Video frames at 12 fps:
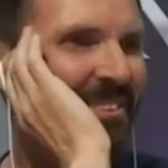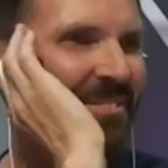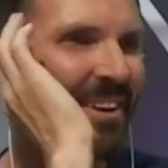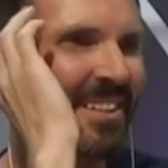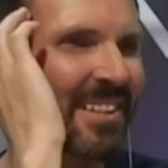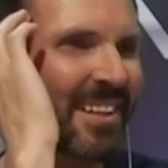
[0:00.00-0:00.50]

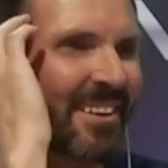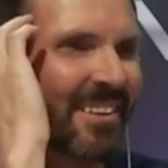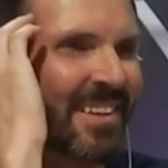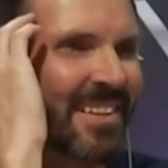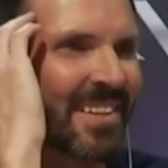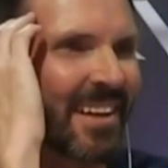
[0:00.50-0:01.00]
confessing here,
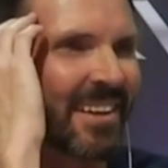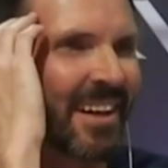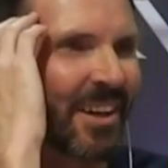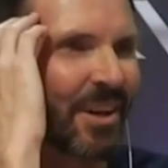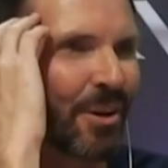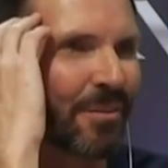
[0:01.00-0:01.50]
they
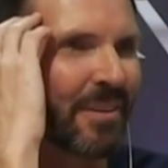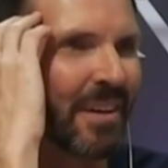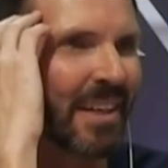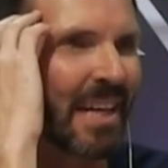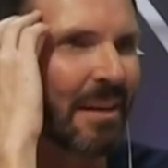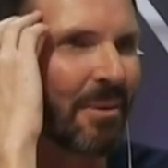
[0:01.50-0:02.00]
said,
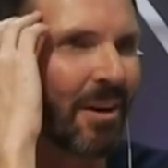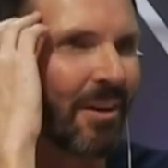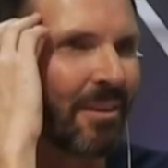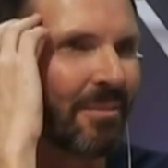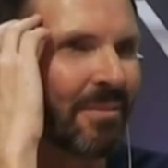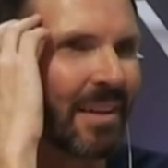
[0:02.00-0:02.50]
girlfriend came
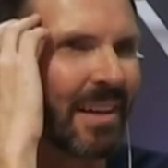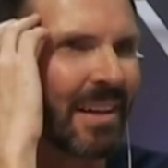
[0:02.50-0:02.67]
home.